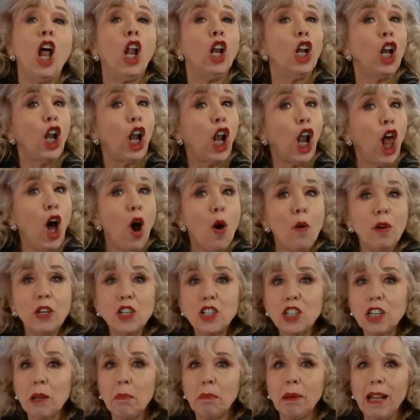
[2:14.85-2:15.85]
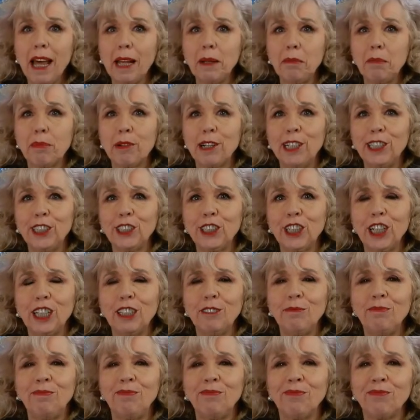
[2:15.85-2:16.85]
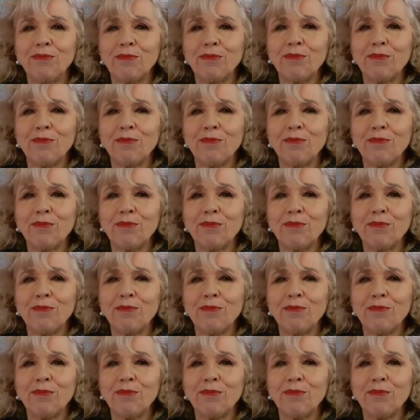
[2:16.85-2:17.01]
lowers your blood pressure,